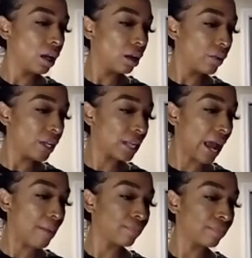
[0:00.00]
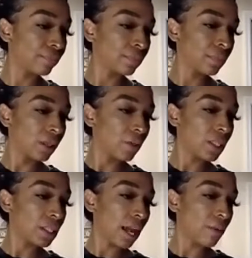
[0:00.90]
where's it at?
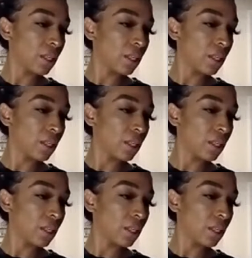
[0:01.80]
Where's it at?